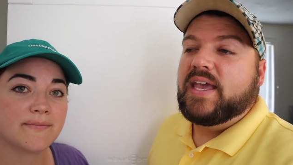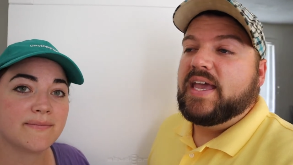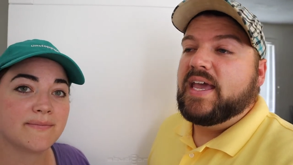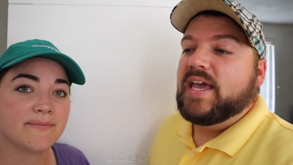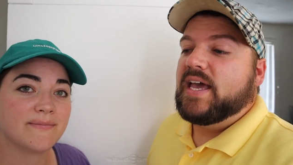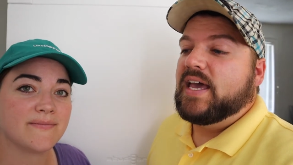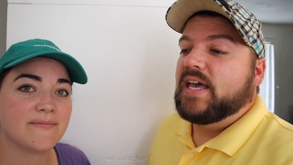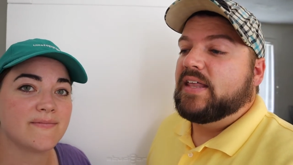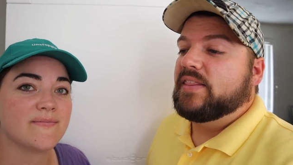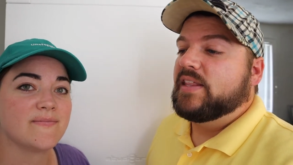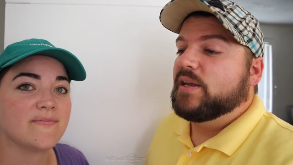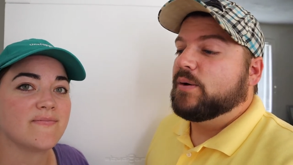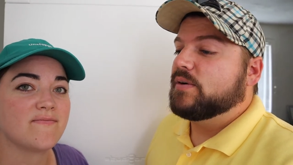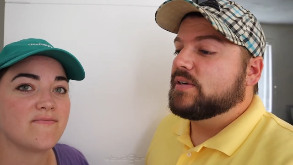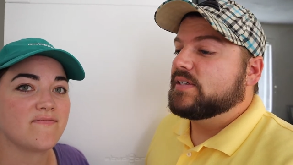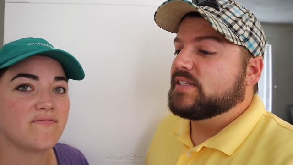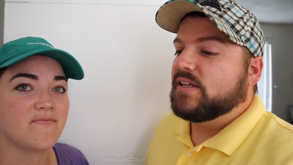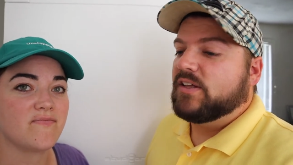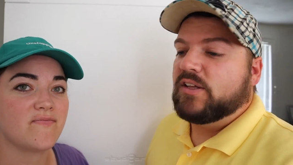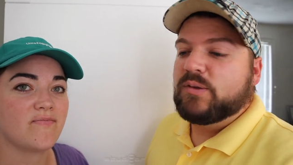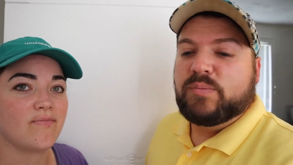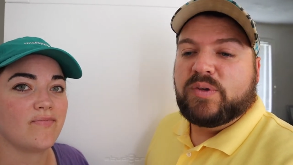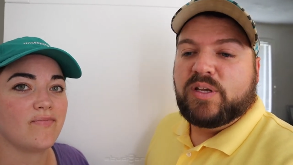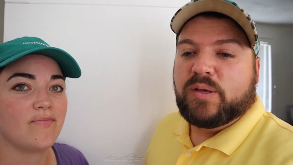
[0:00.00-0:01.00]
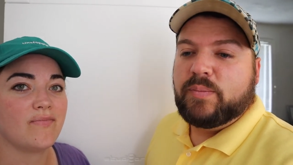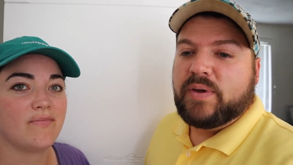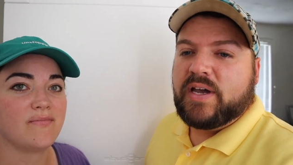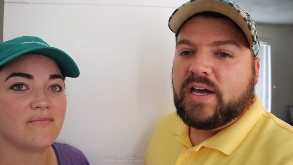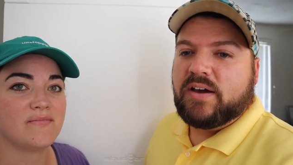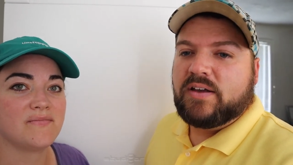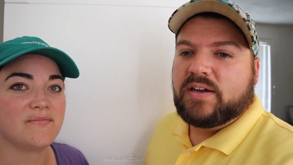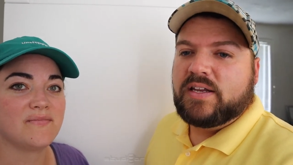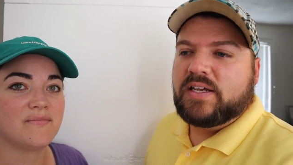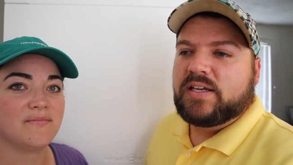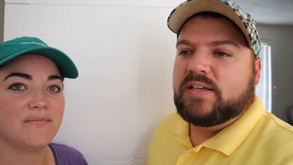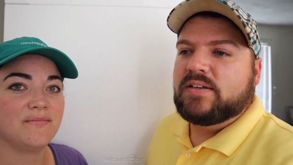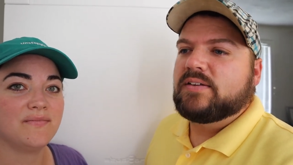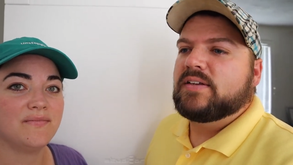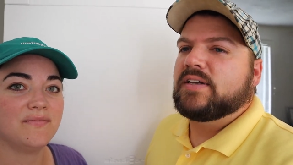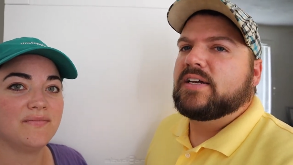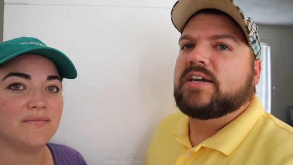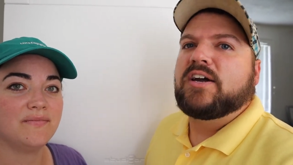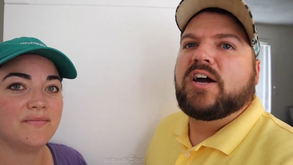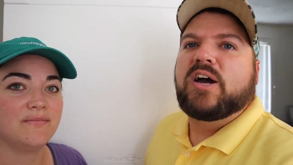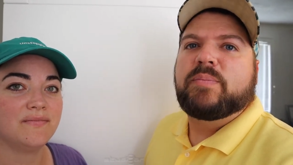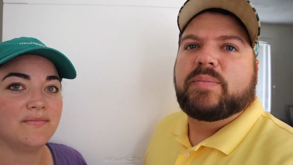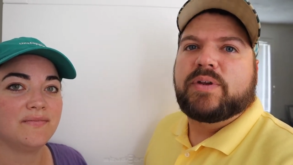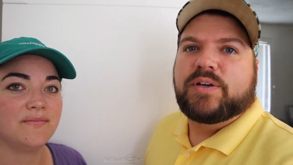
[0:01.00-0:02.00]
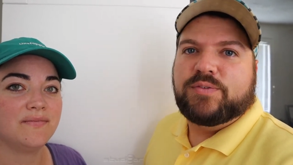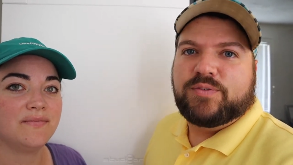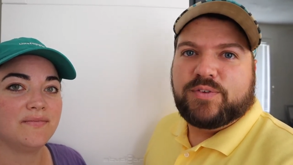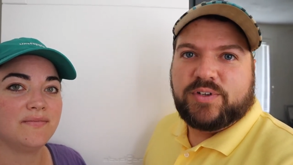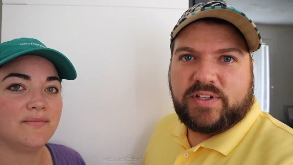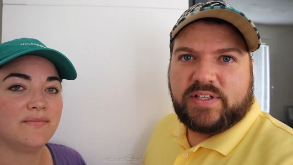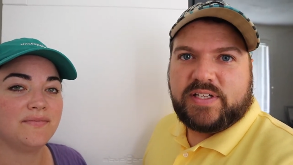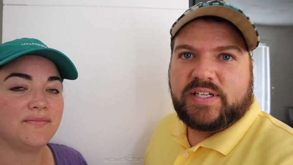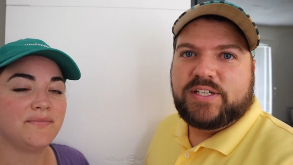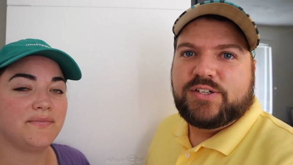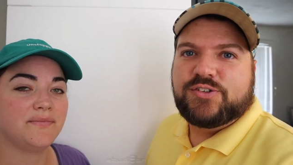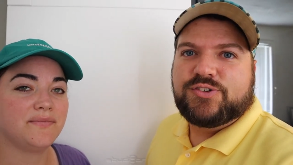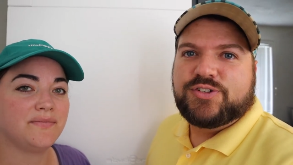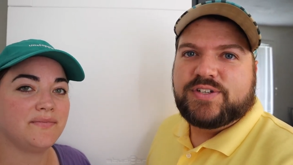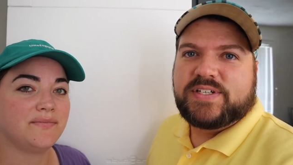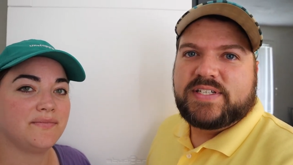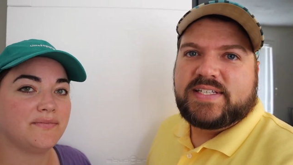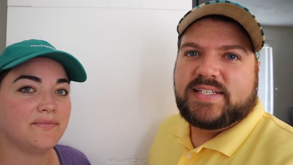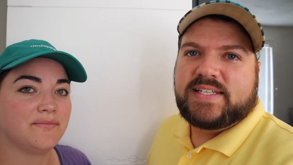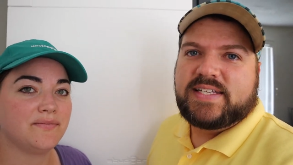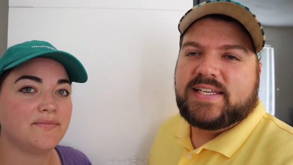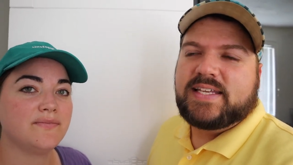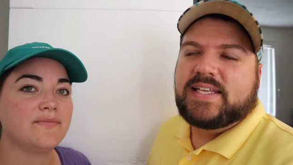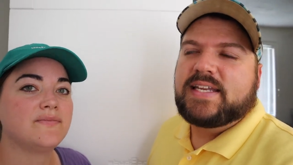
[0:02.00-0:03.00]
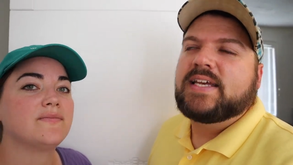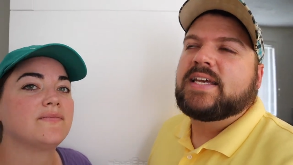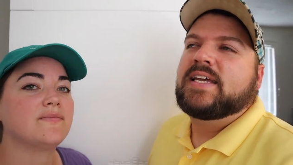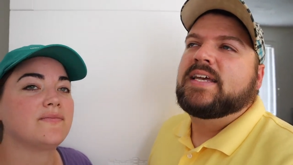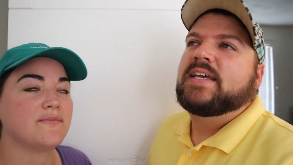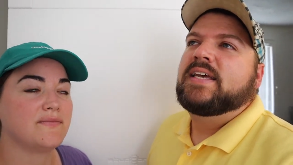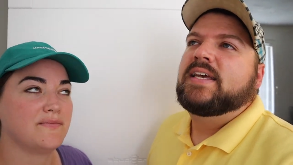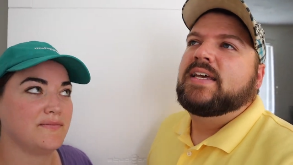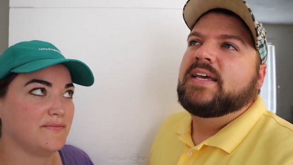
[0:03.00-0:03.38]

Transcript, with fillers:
Speaker 1: and they were telling me about it. It got me really interested.